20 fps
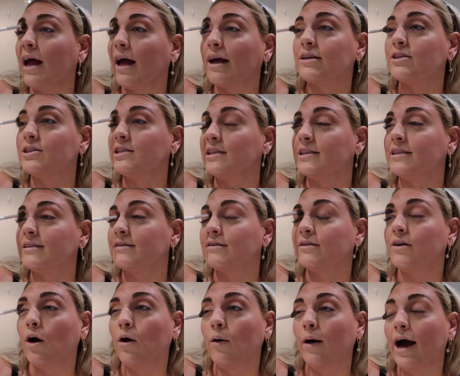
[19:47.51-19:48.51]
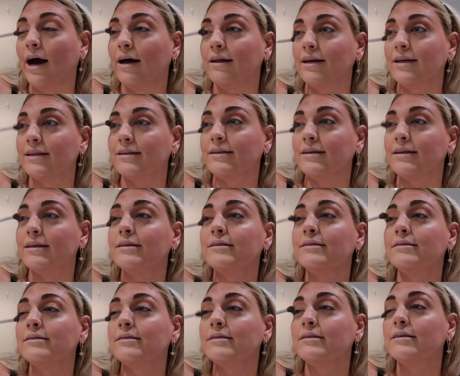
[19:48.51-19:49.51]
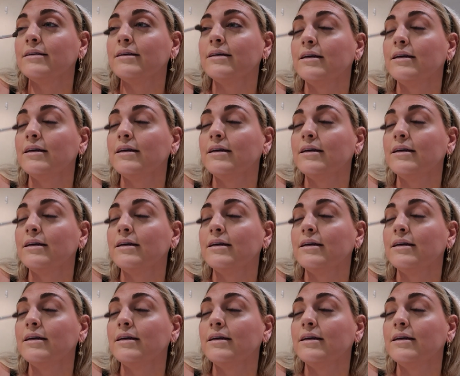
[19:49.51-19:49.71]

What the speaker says: actually just go out like this